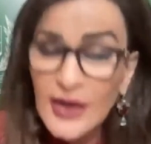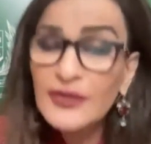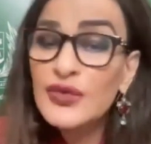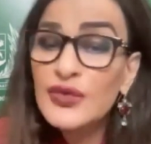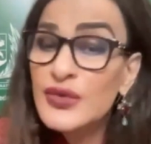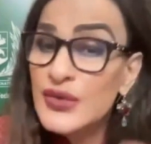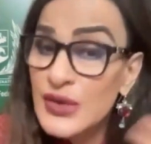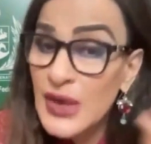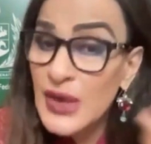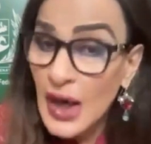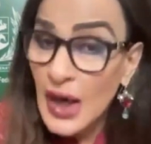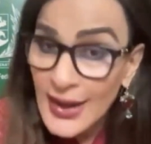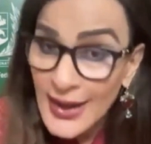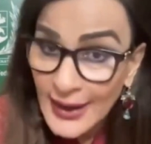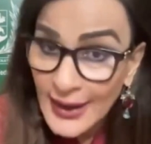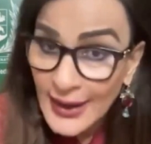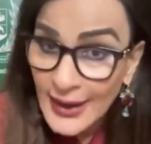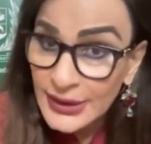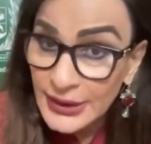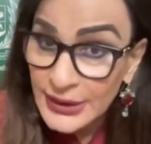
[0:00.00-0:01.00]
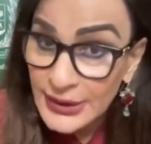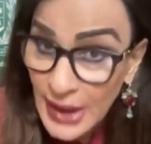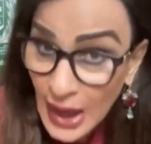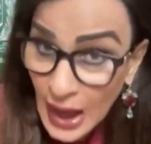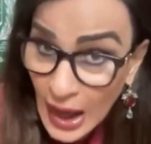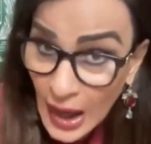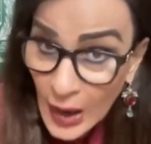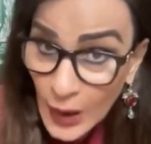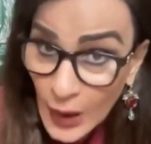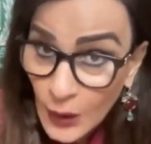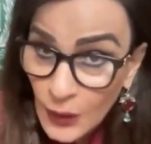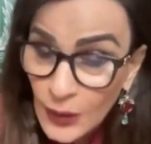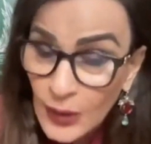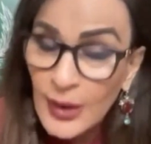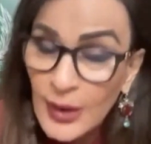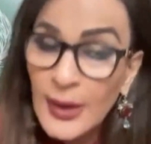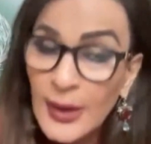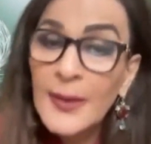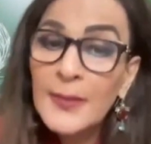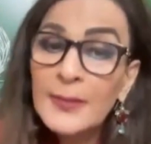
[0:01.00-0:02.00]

And if you start acting now,